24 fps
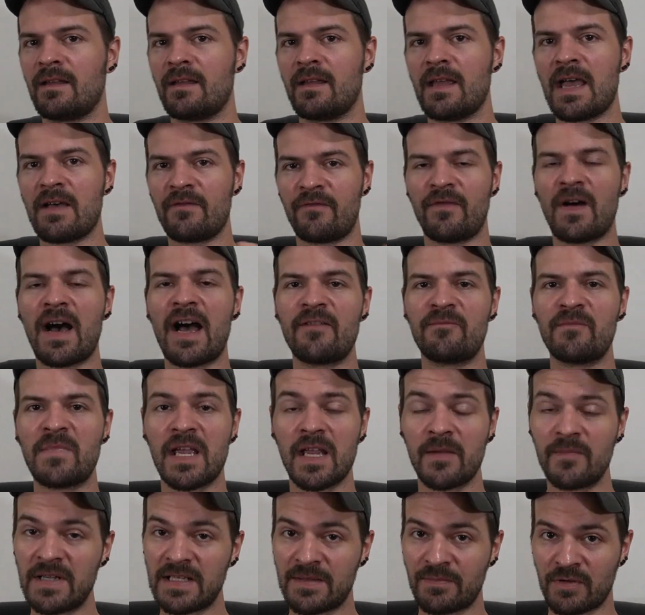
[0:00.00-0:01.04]
at 5
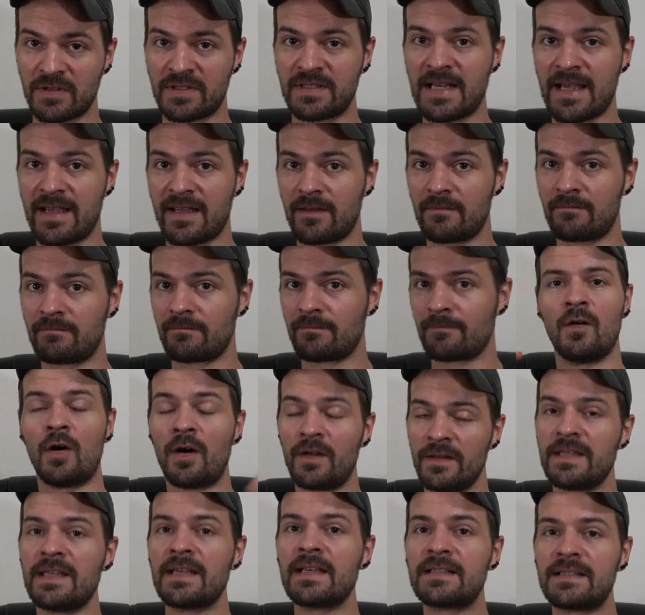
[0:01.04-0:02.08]
megabits per second.
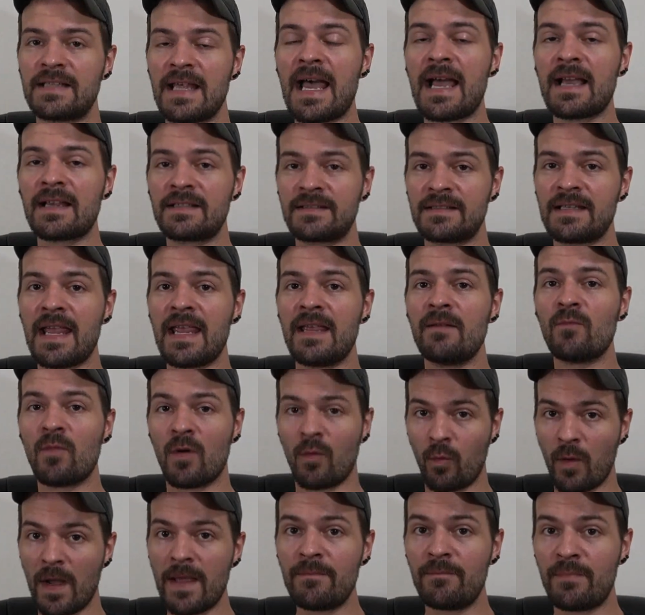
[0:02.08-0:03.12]
On the exact
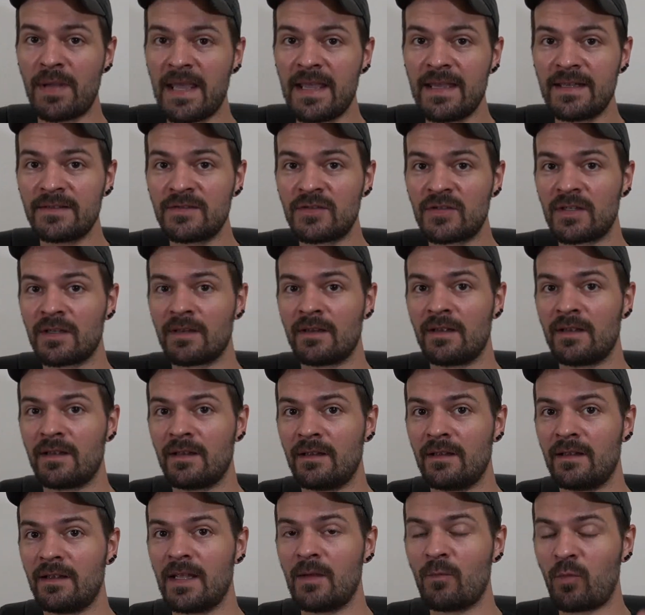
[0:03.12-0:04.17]
same web page,
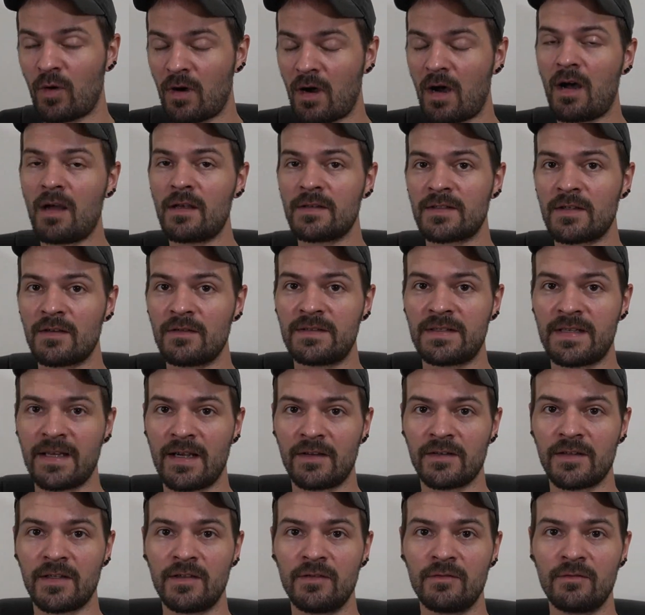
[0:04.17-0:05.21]
it will also
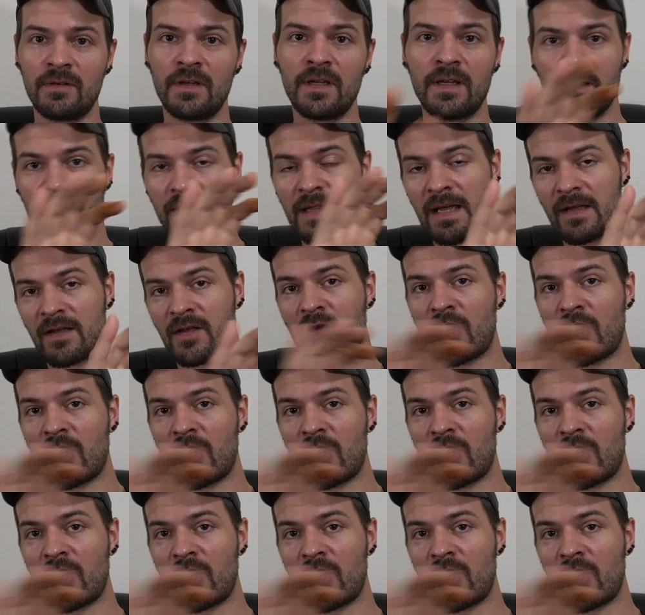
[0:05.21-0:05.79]
tell you that